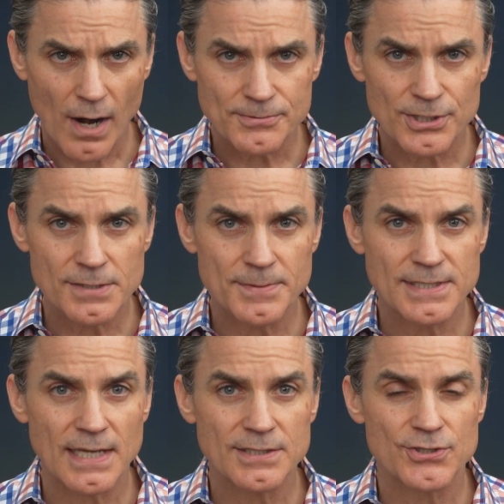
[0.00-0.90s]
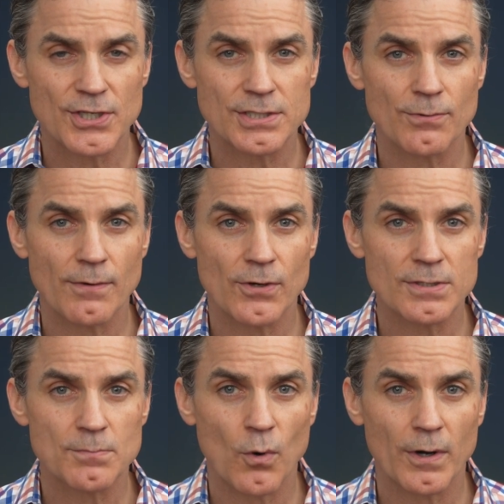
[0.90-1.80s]
options besides just a reverse
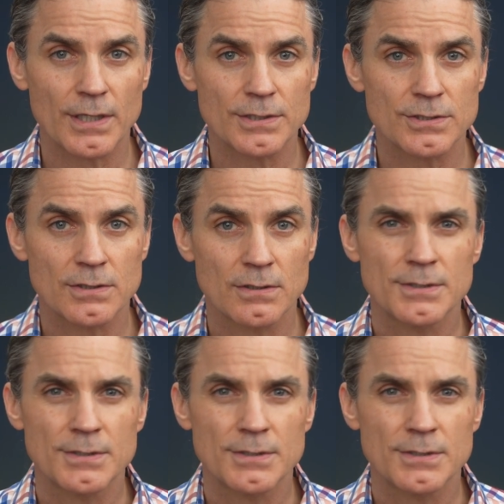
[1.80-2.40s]
mortgage?